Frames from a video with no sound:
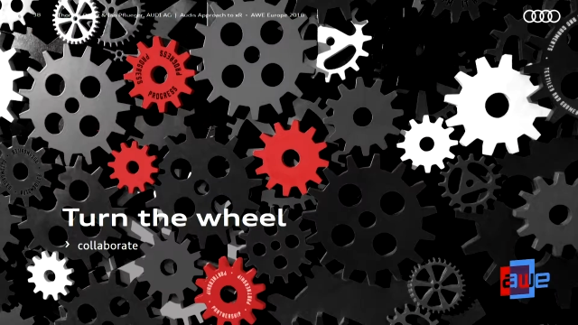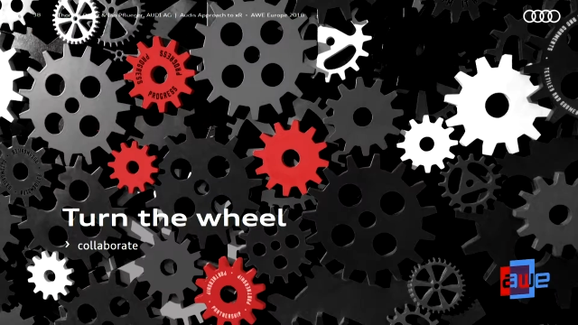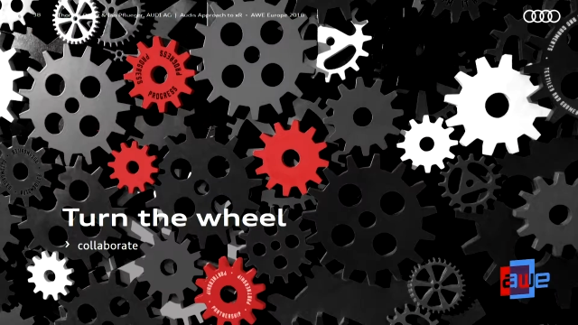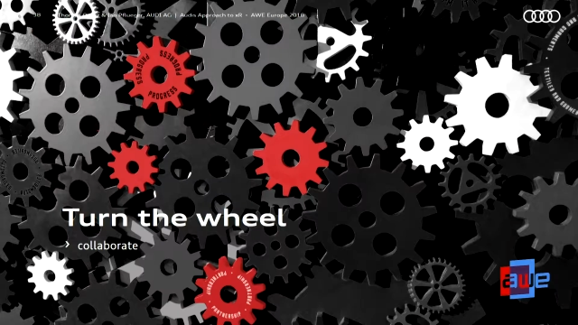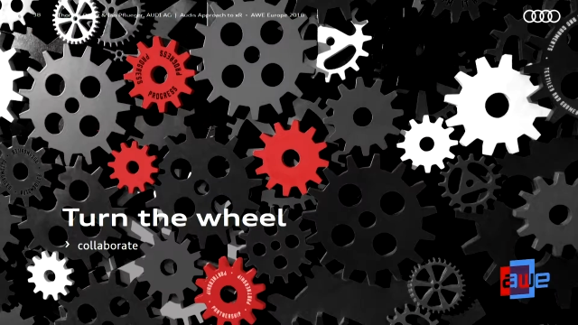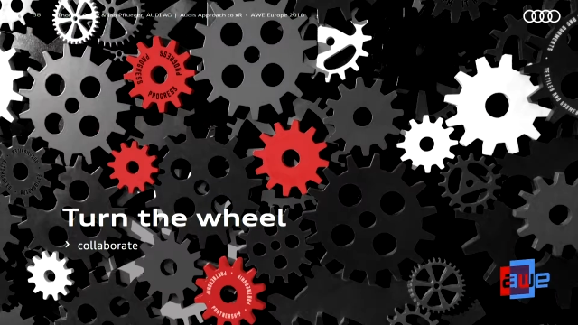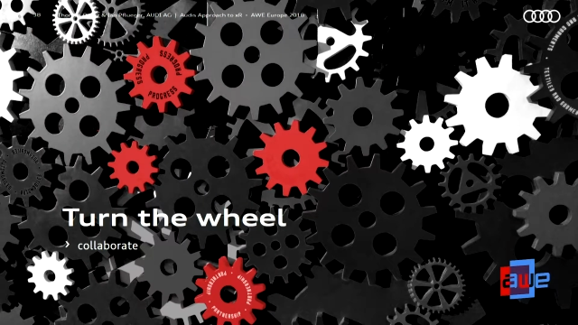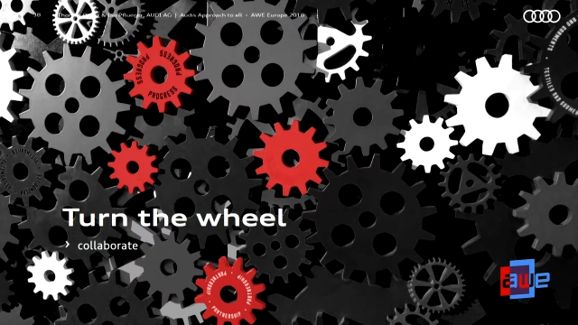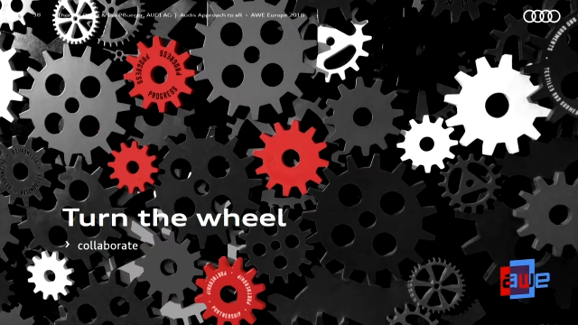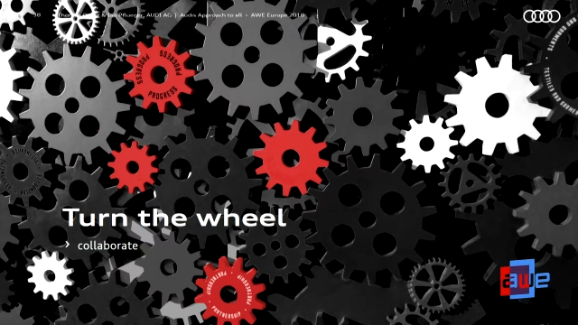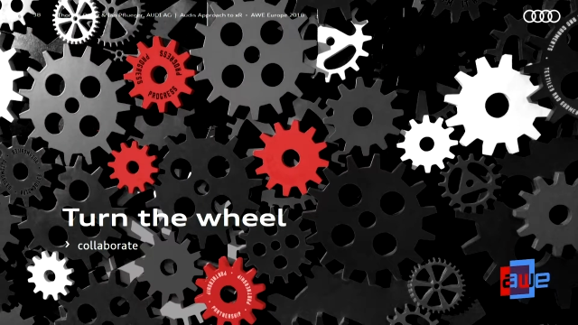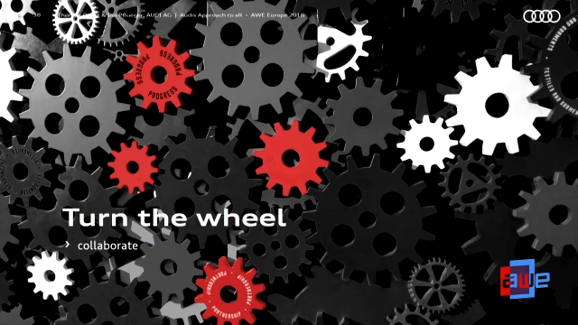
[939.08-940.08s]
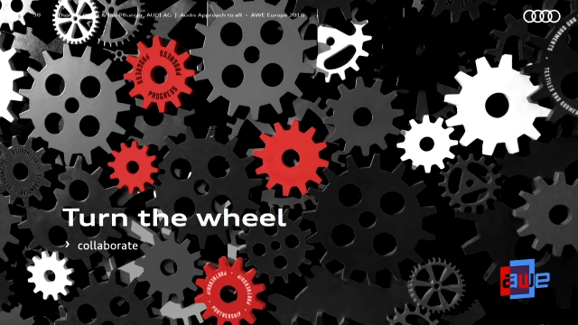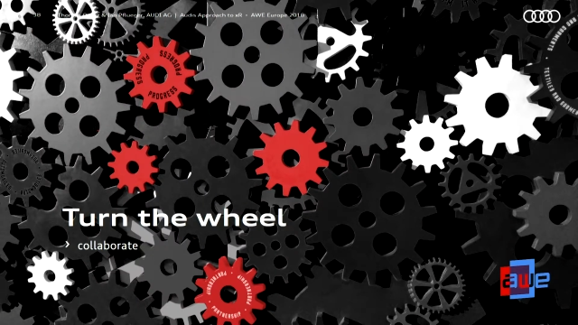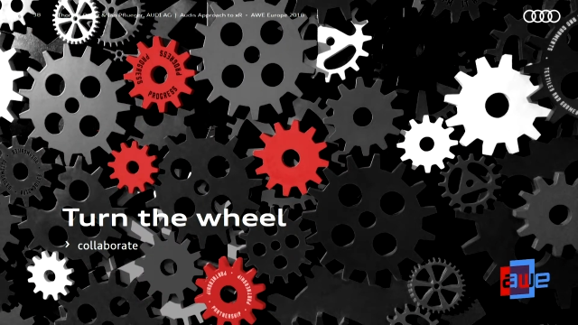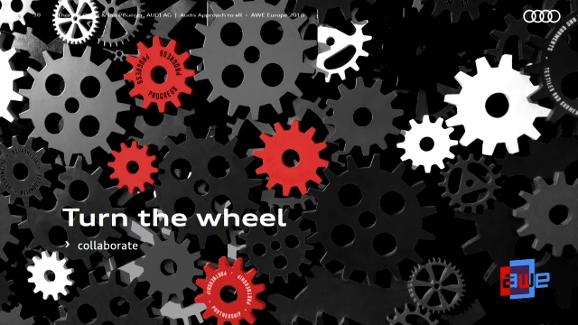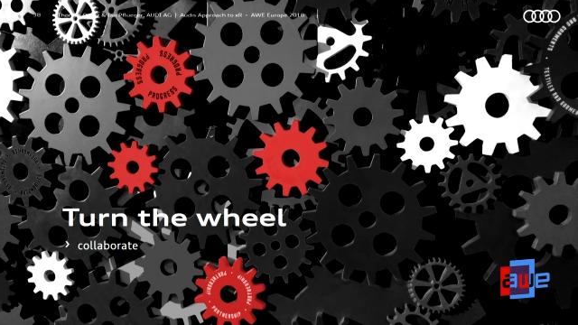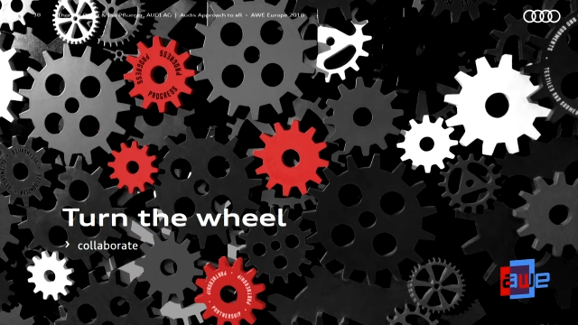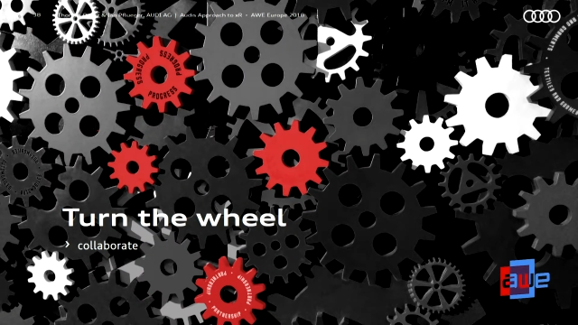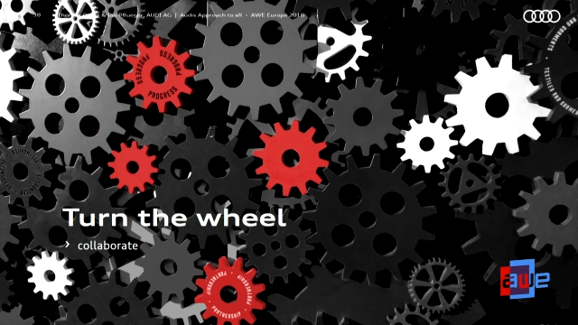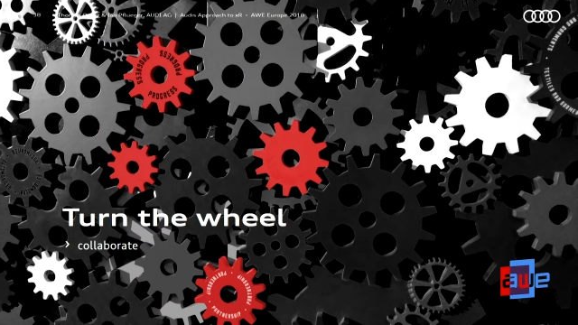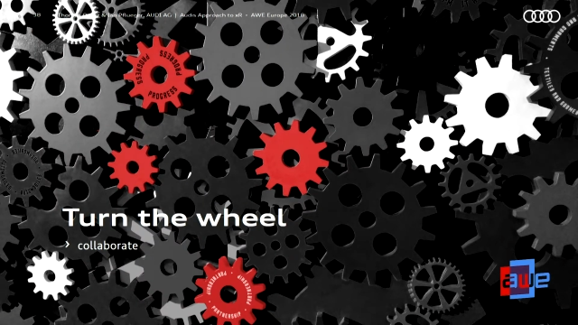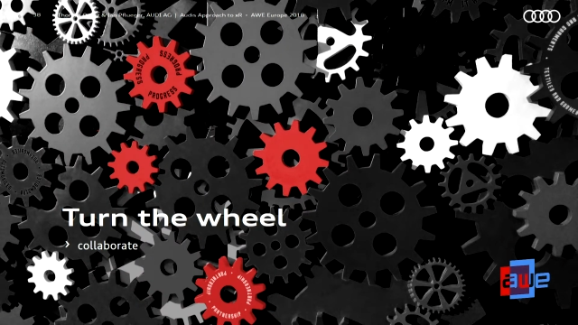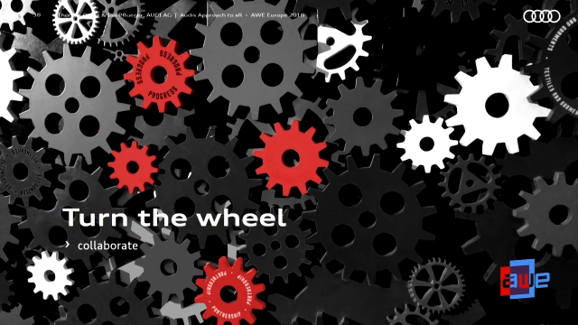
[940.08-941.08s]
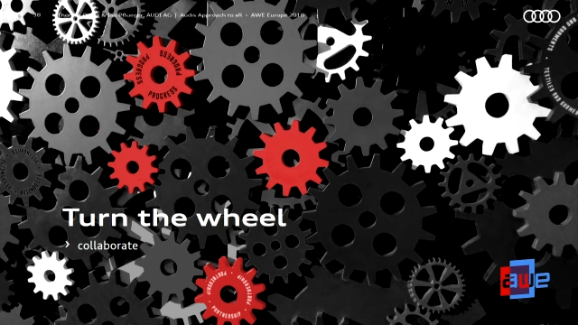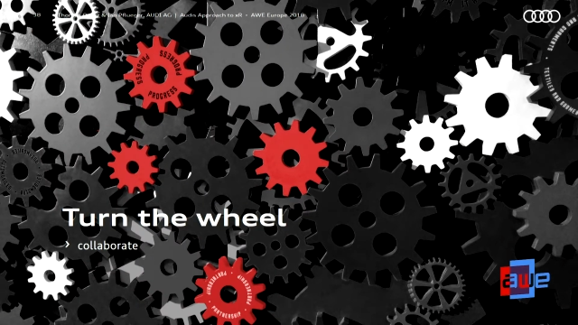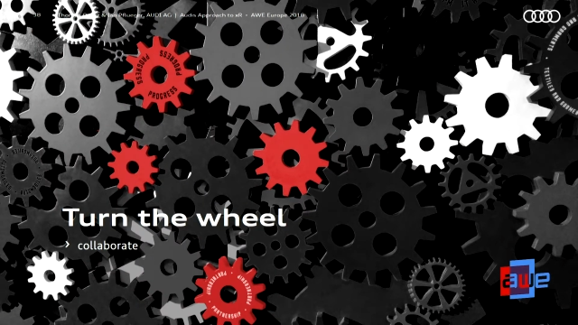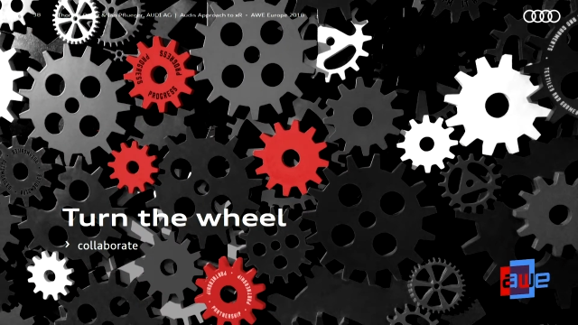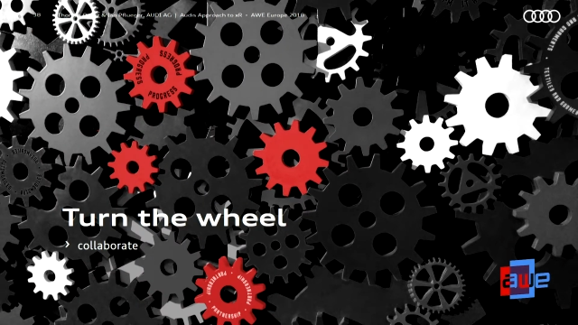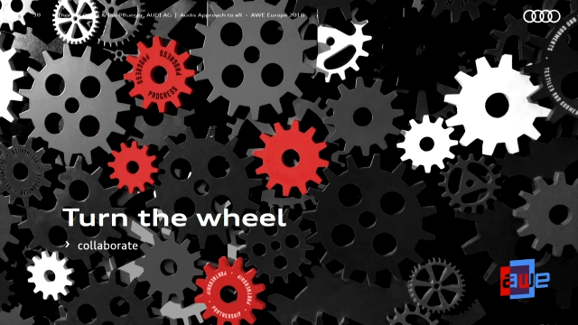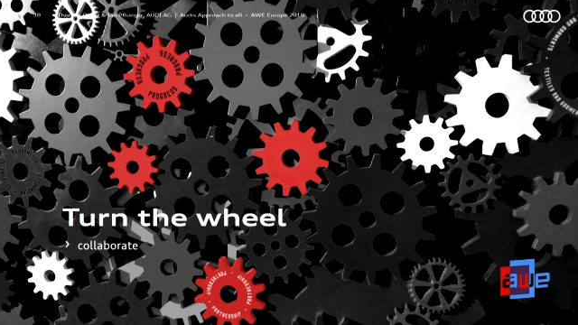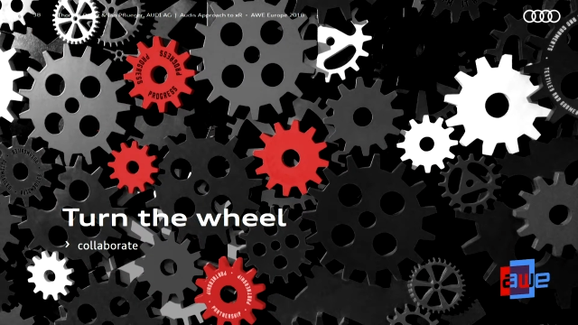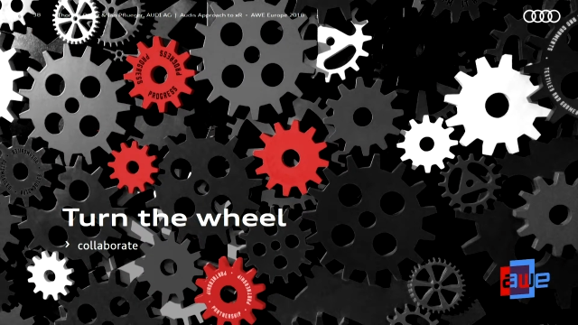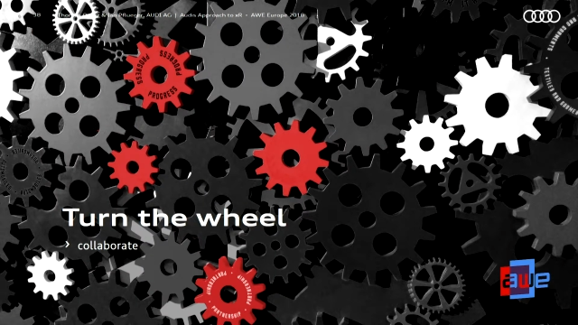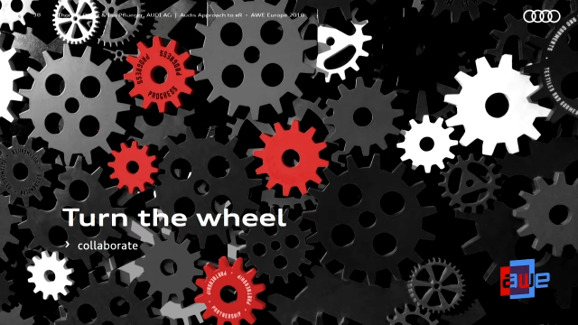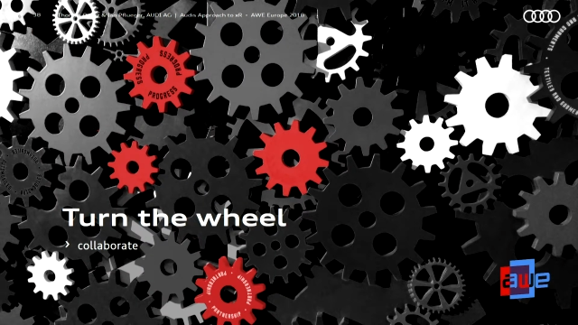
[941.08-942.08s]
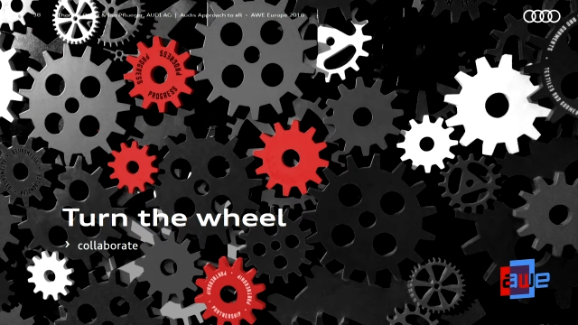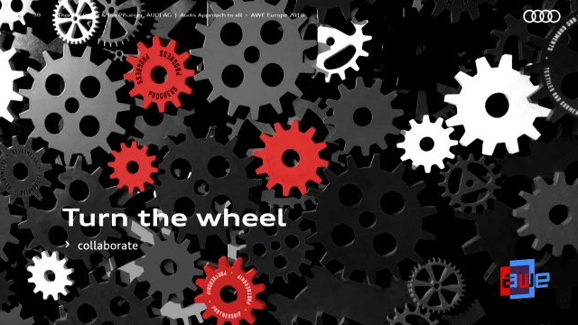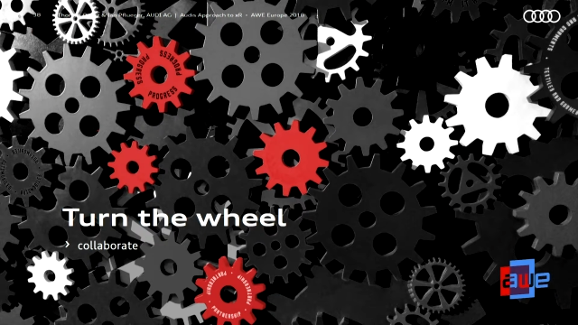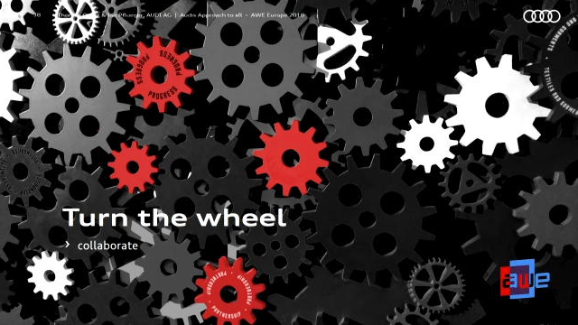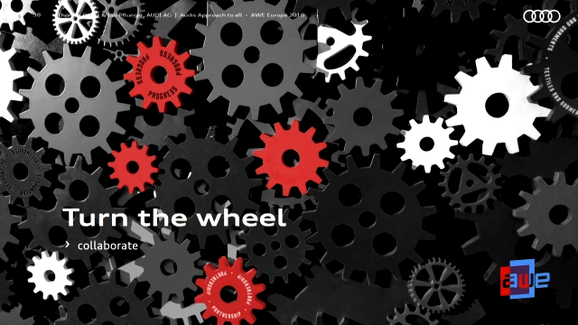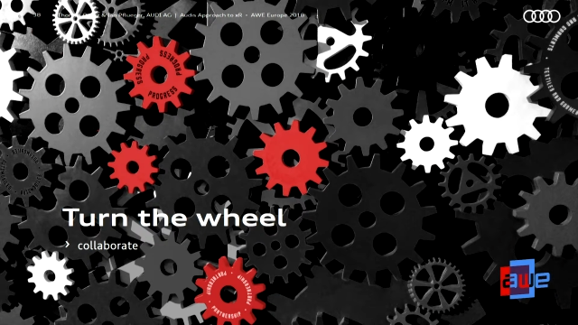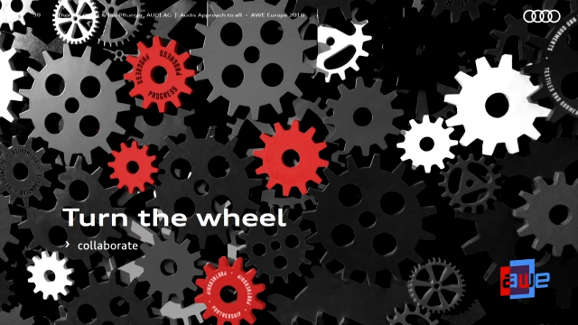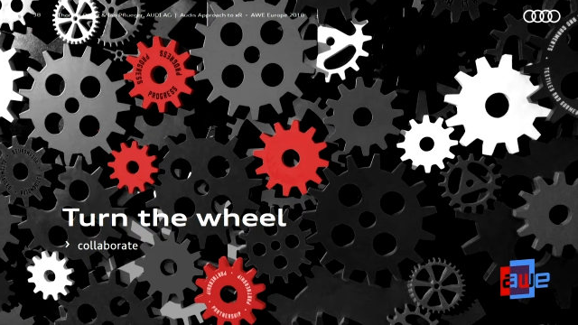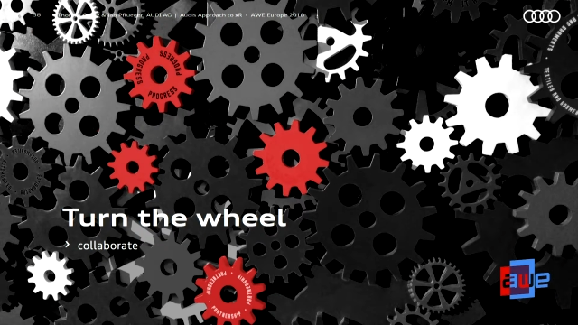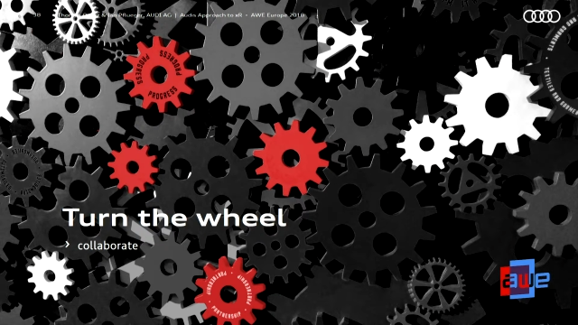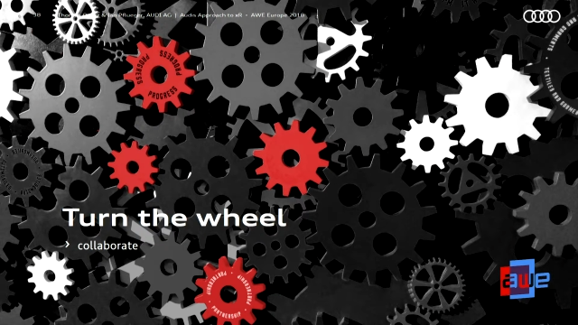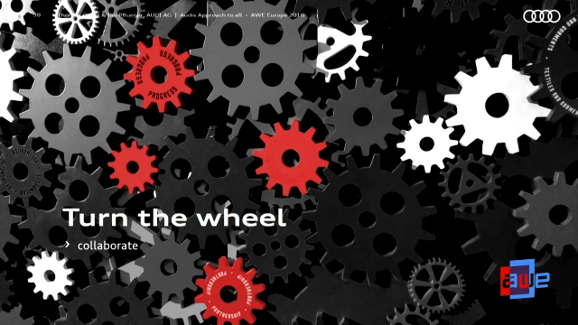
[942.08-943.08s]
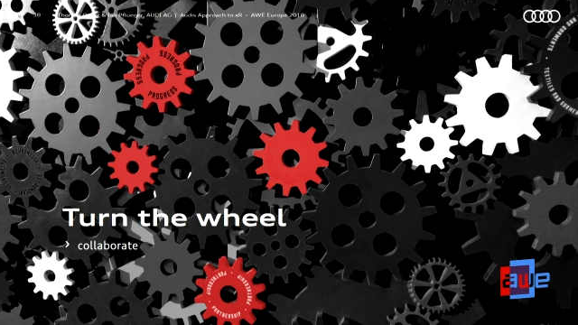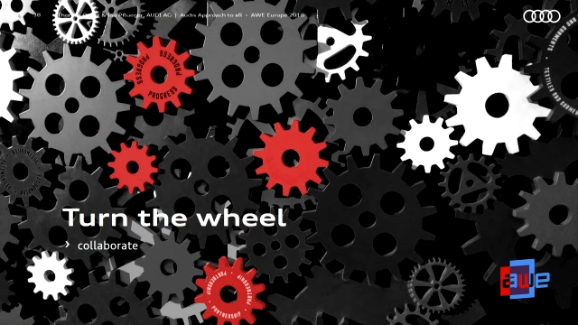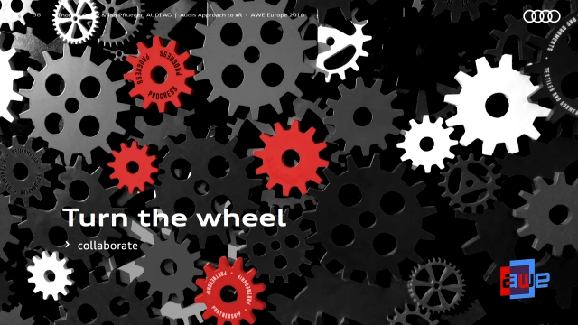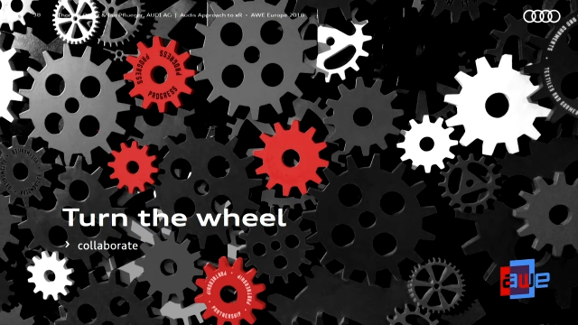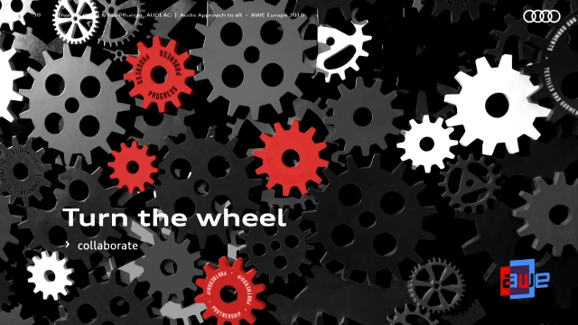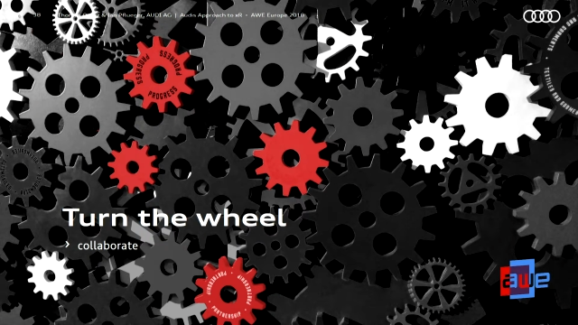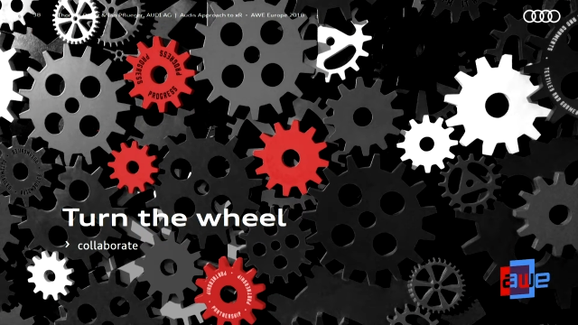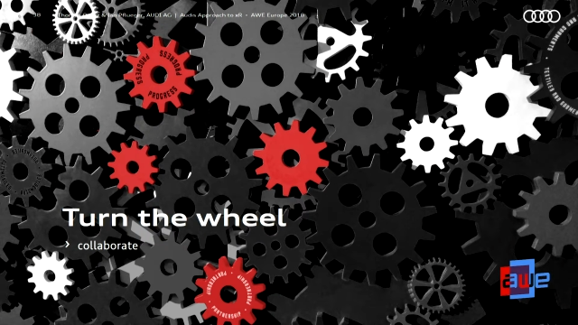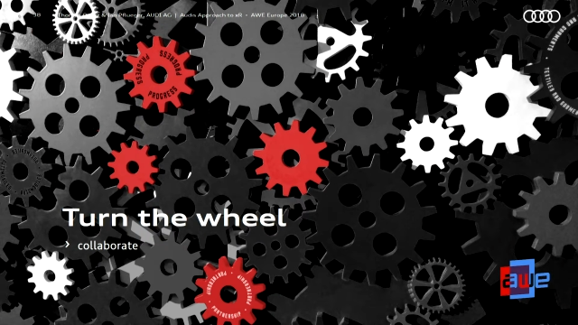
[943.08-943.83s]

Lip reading: Nobody's mouth can be seen.